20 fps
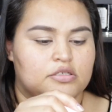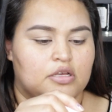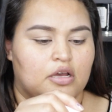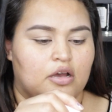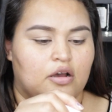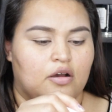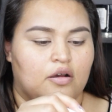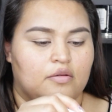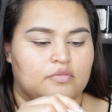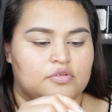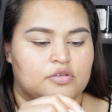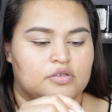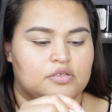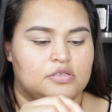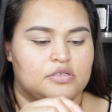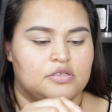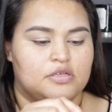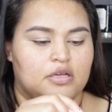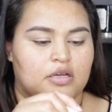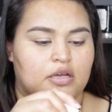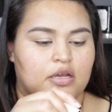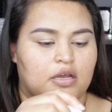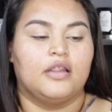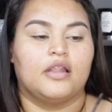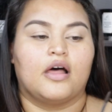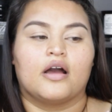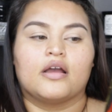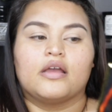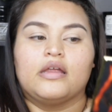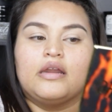So I'm just
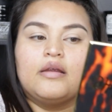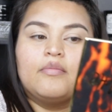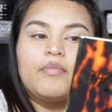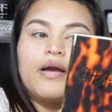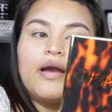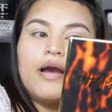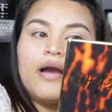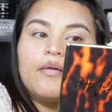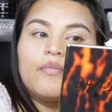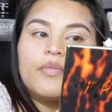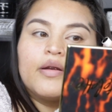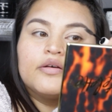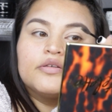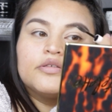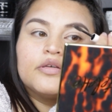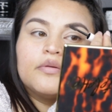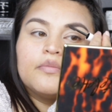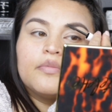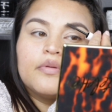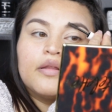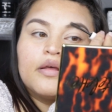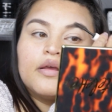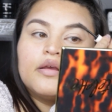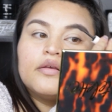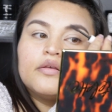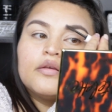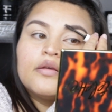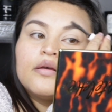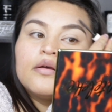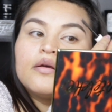locking in my eyebrows in
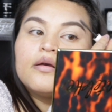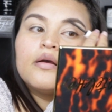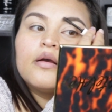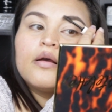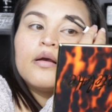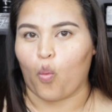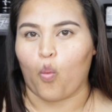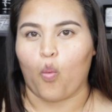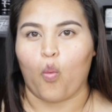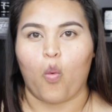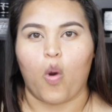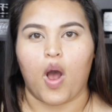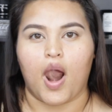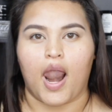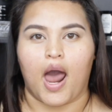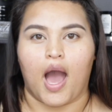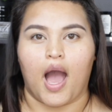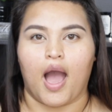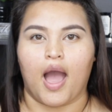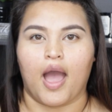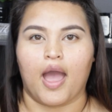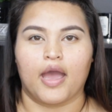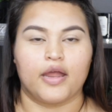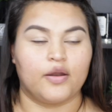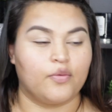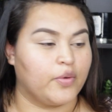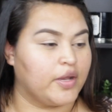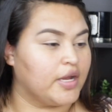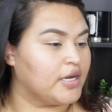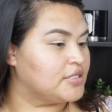place. Voila,
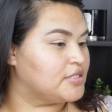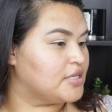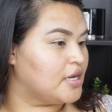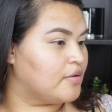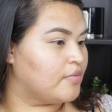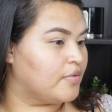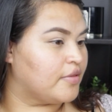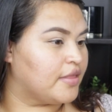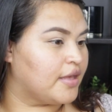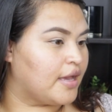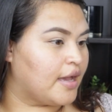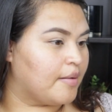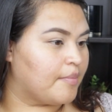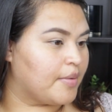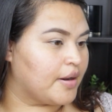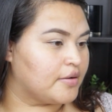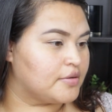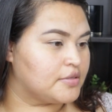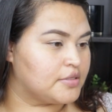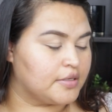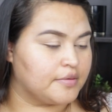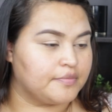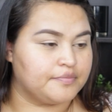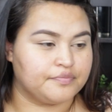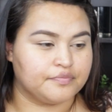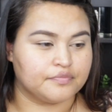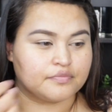and we are done with the eyebrows.